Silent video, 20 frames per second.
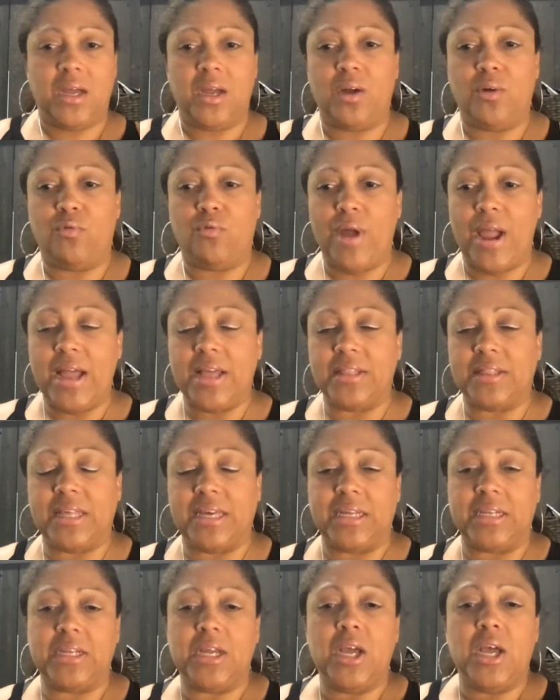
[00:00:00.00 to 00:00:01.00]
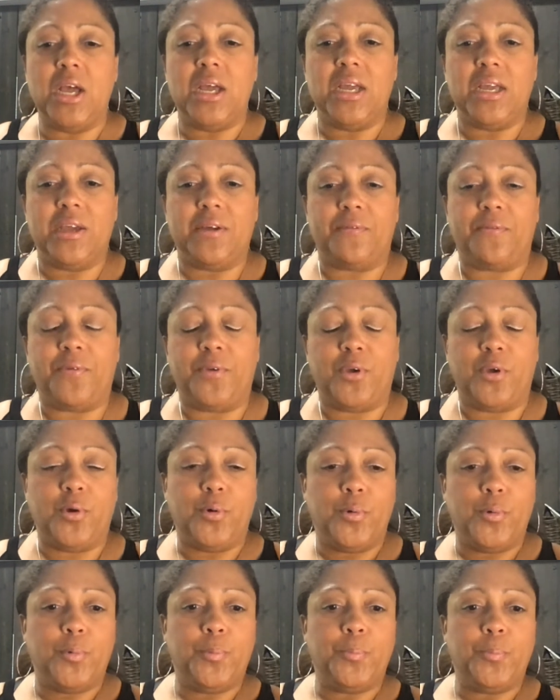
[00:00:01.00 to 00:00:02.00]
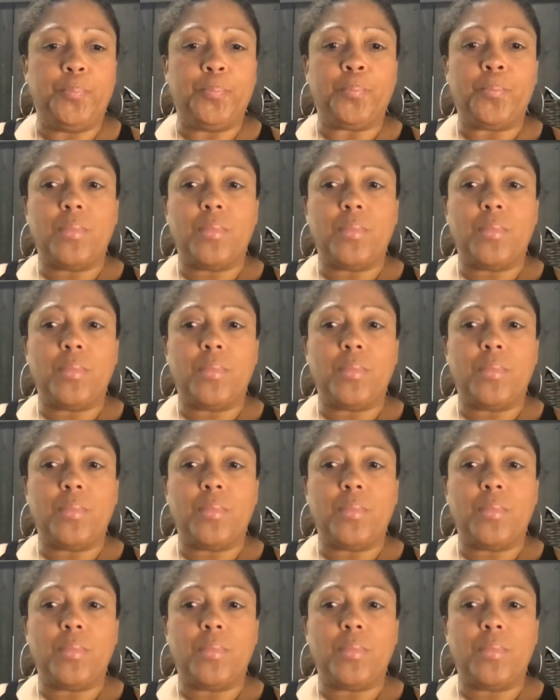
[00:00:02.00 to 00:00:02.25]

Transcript: read that if you